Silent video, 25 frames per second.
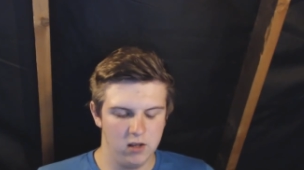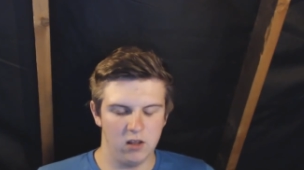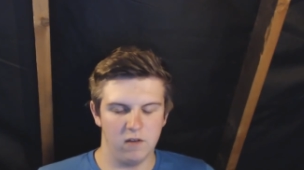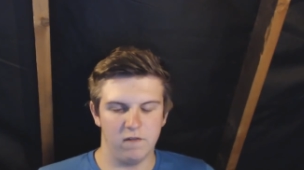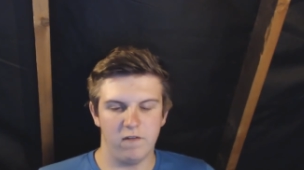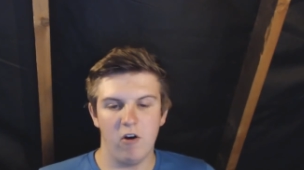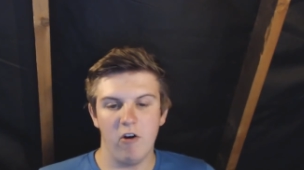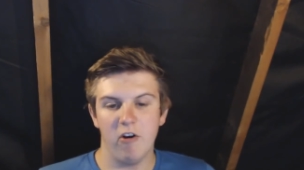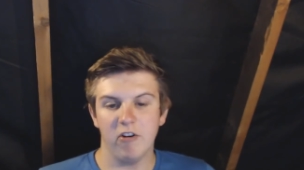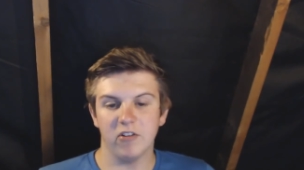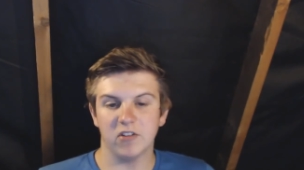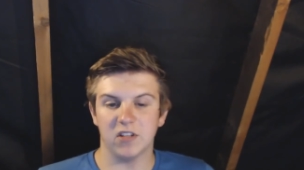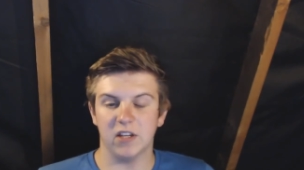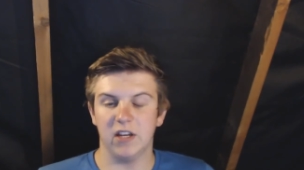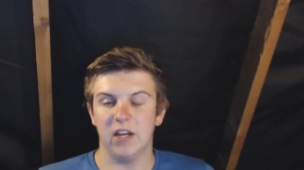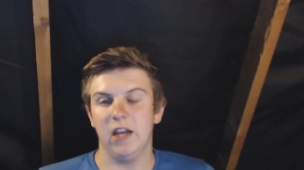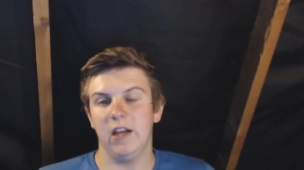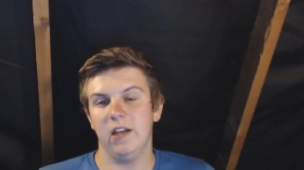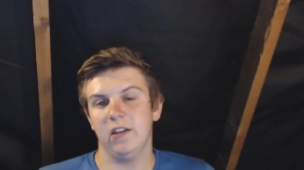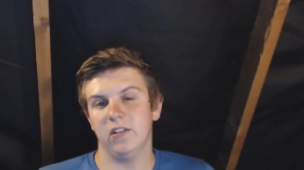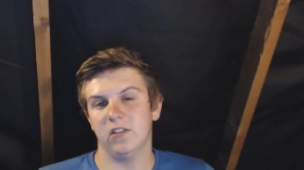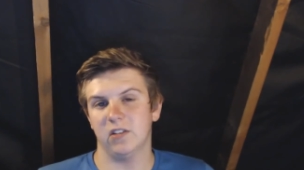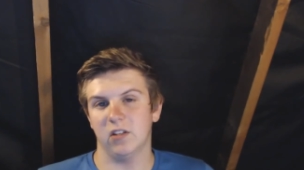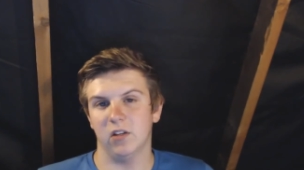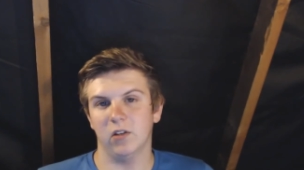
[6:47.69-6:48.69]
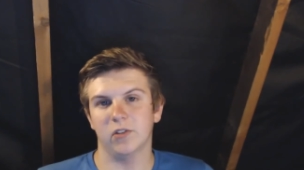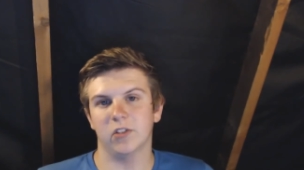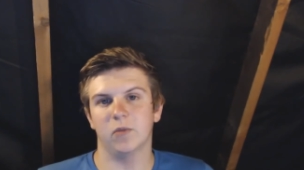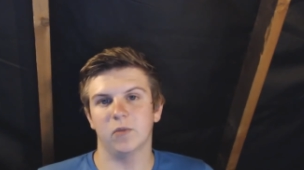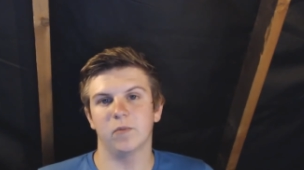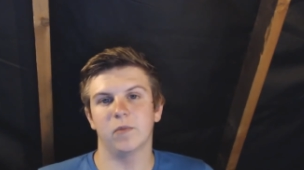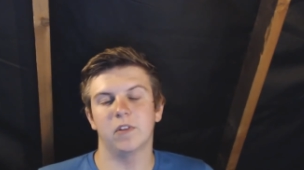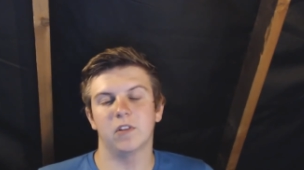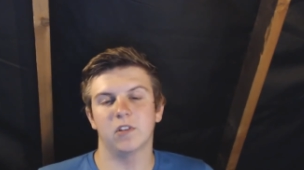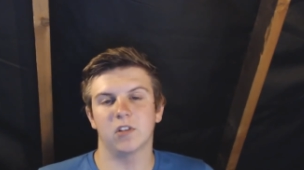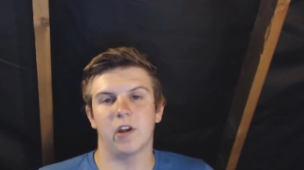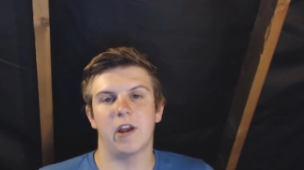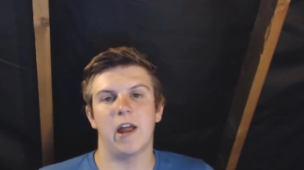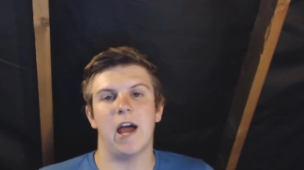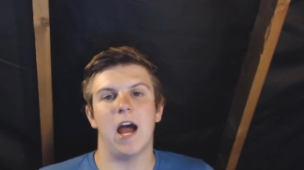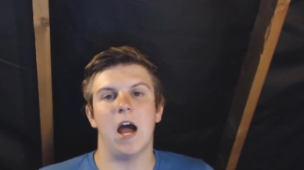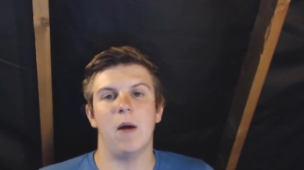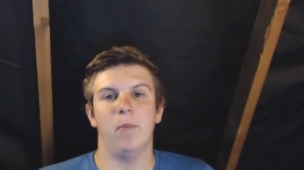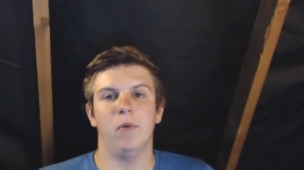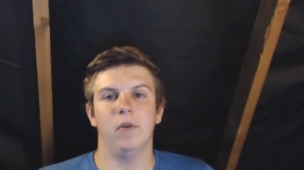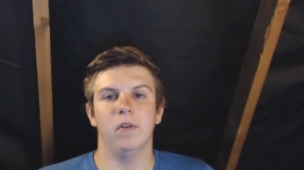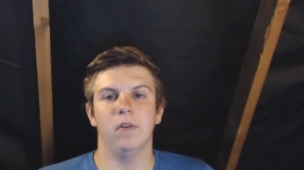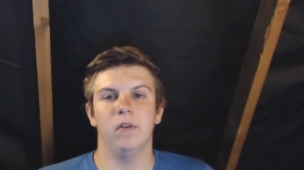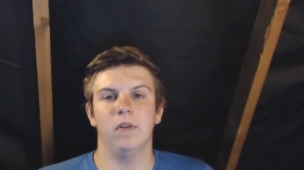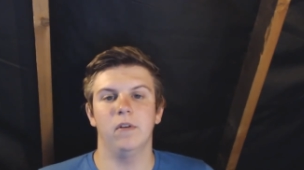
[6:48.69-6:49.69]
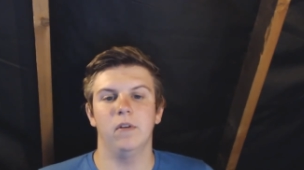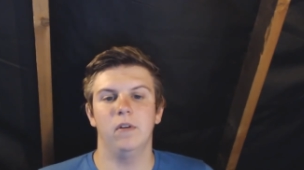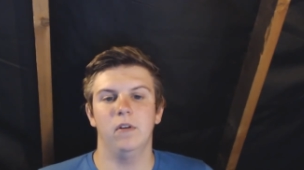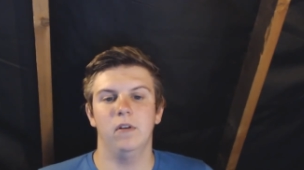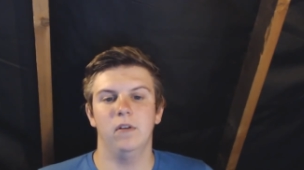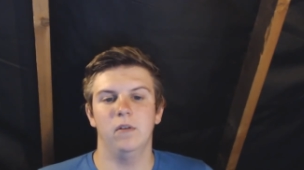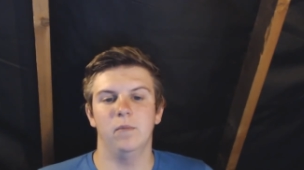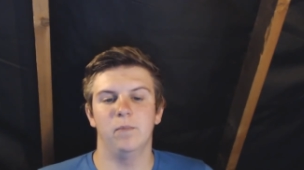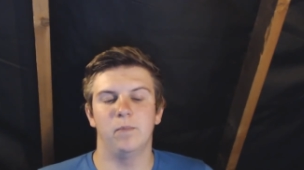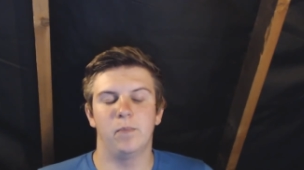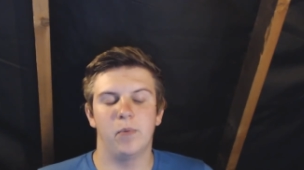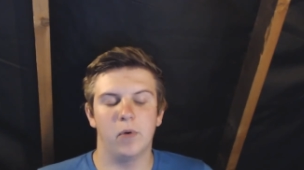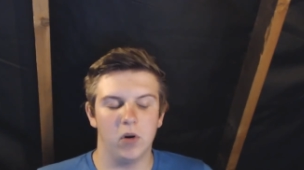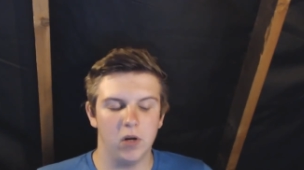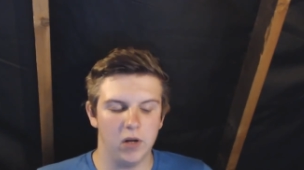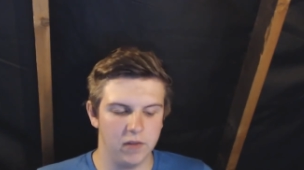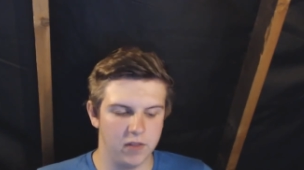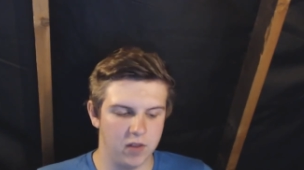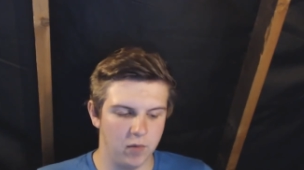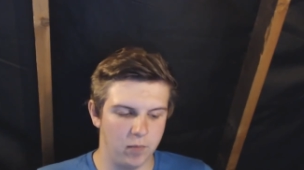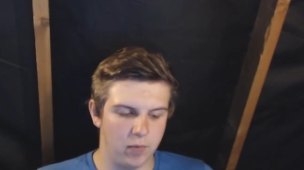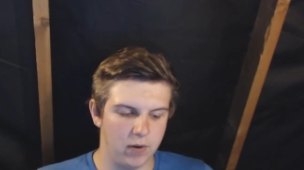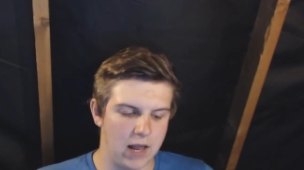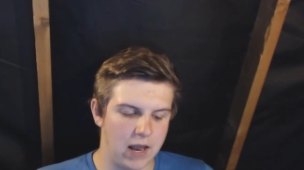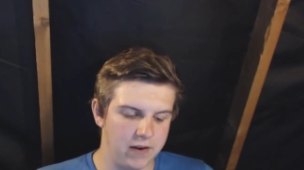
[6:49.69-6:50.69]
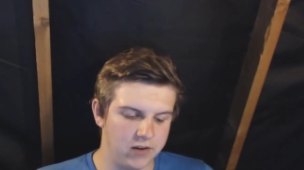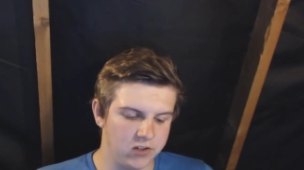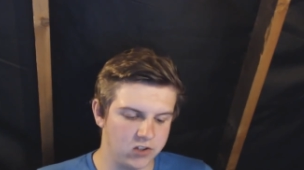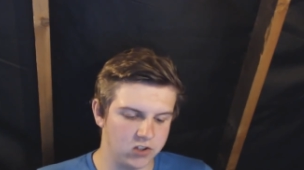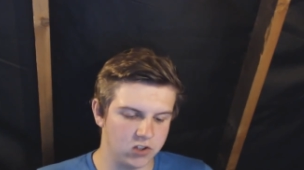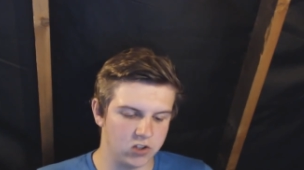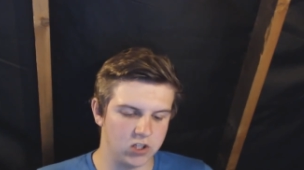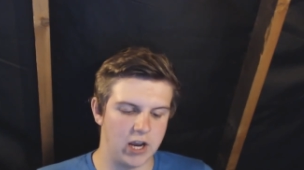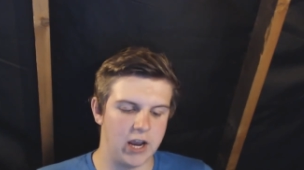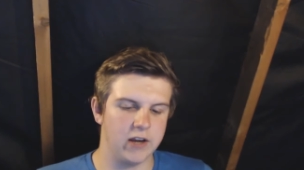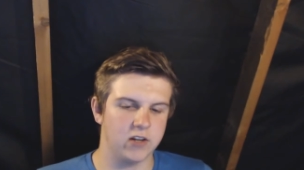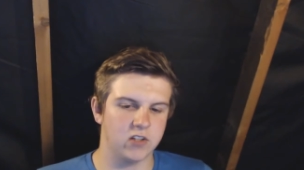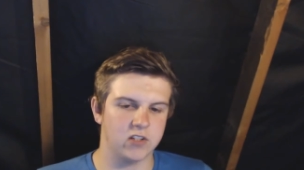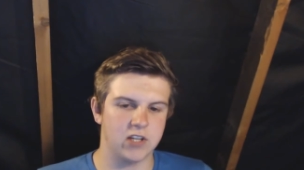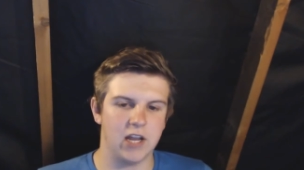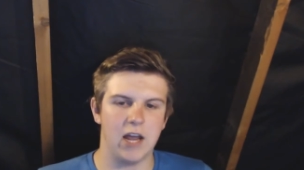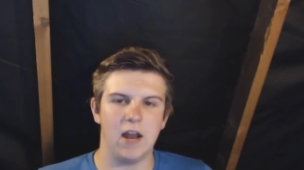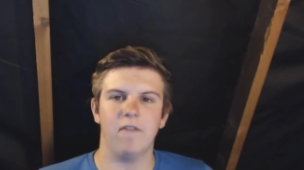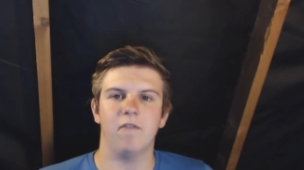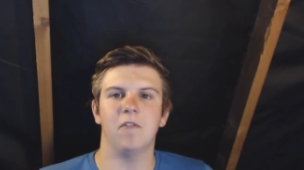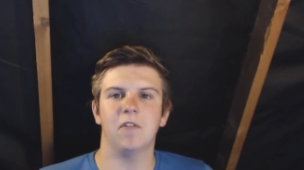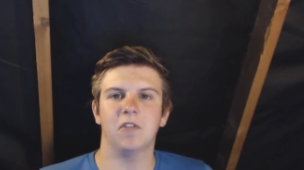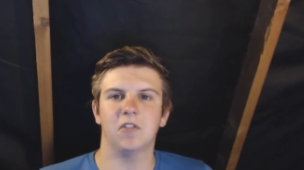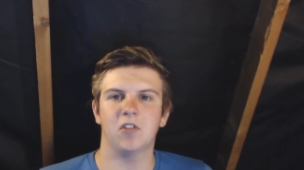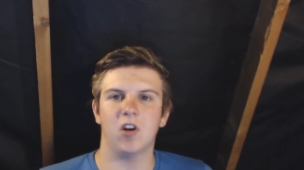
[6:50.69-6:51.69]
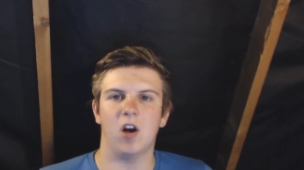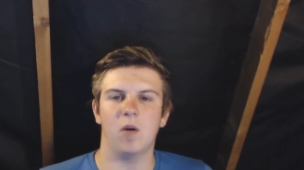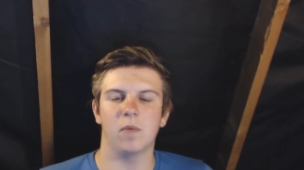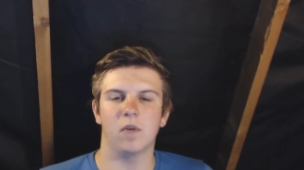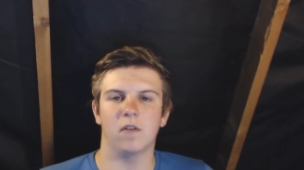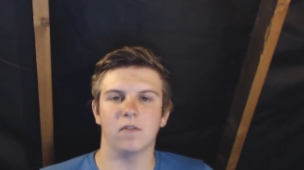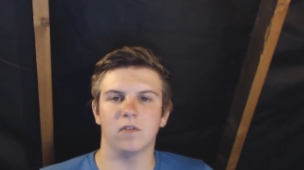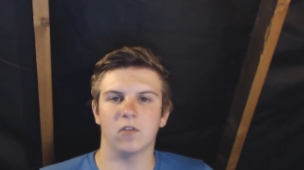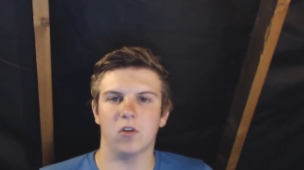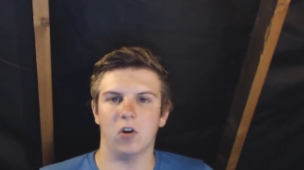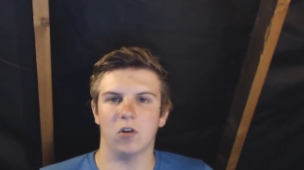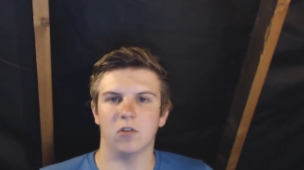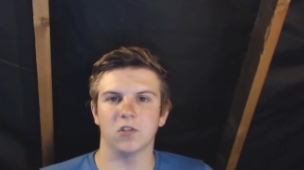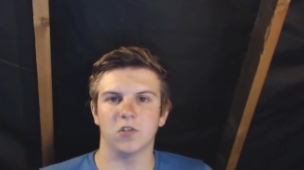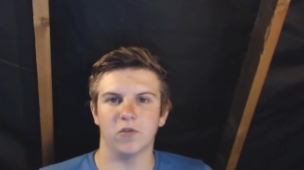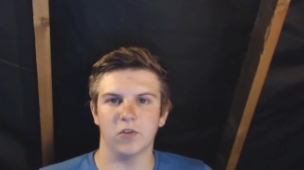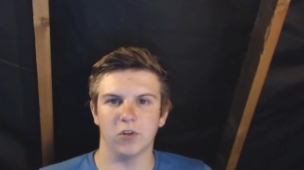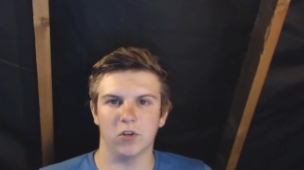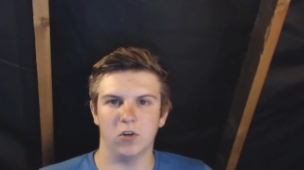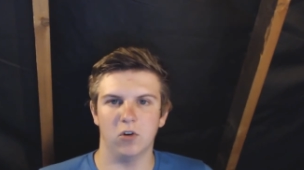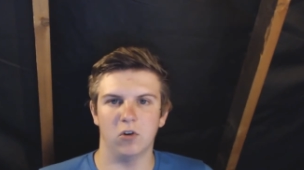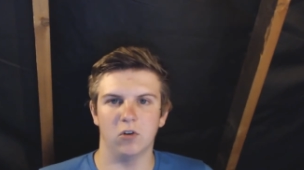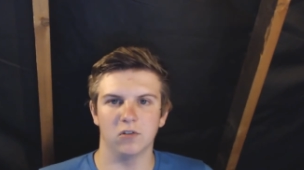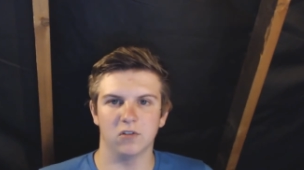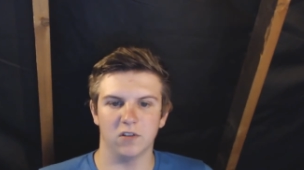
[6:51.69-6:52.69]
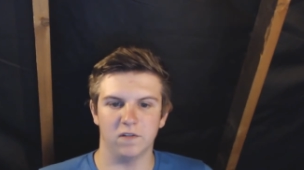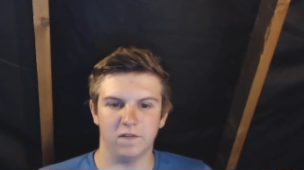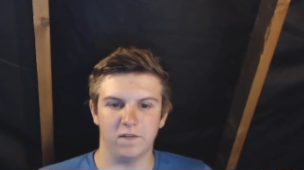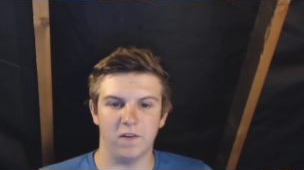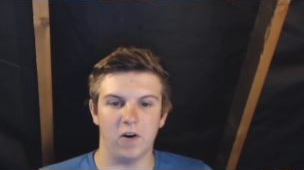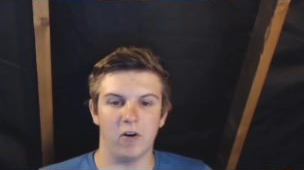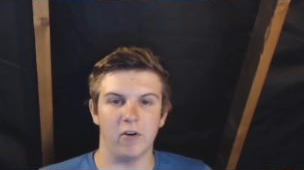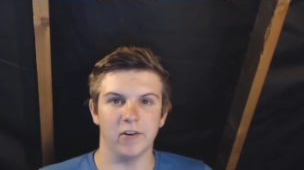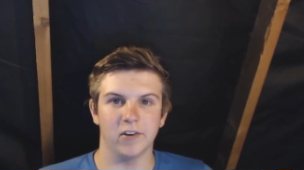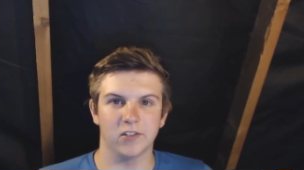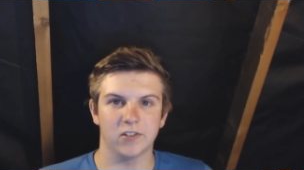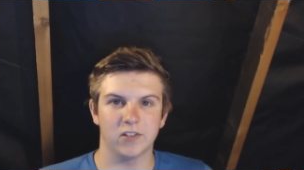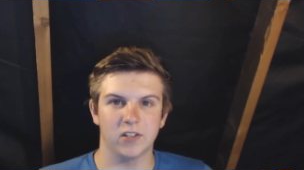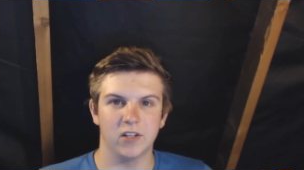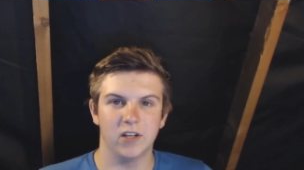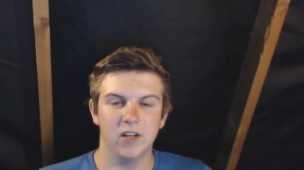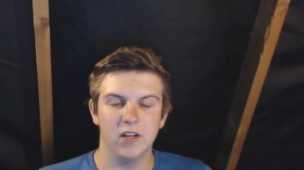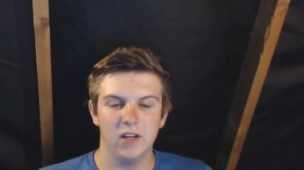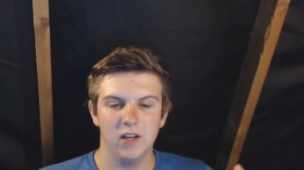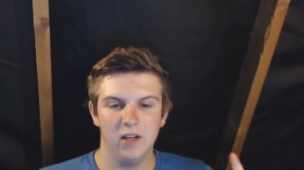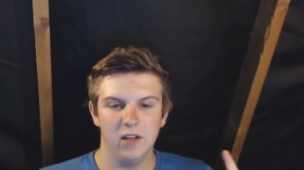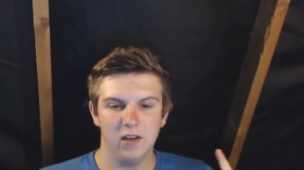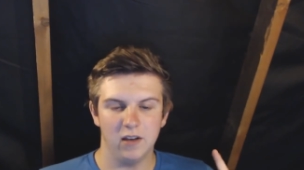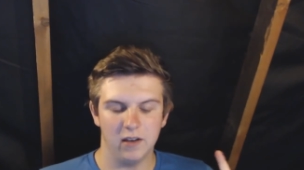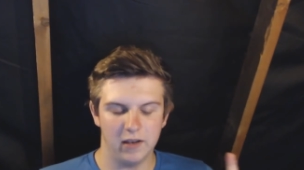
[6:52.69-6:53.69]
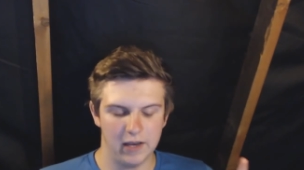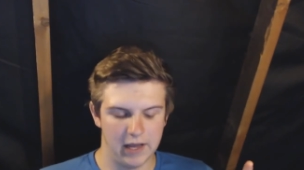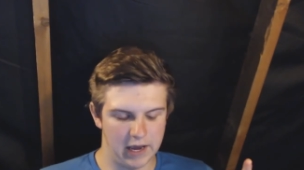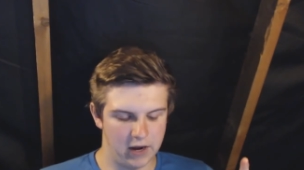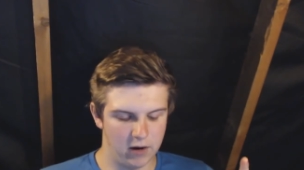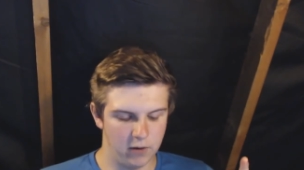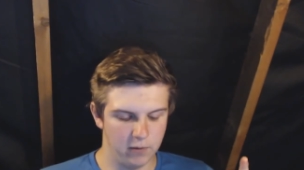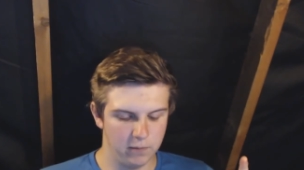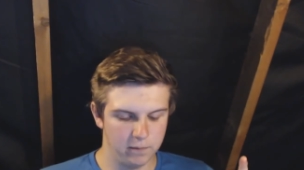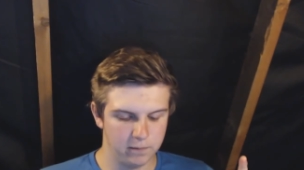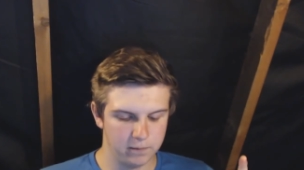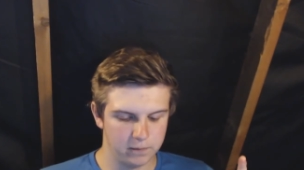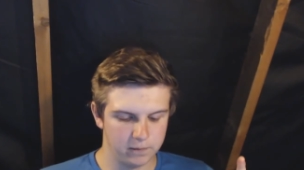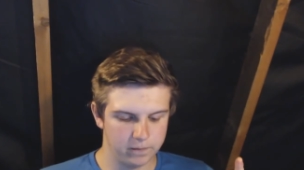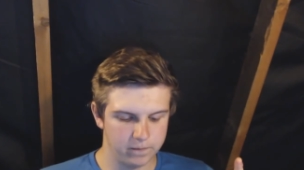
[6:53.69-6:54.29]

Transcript: The forest is still something that's going to happen, but the plan has changed every time that I've gone to record the forest. Now,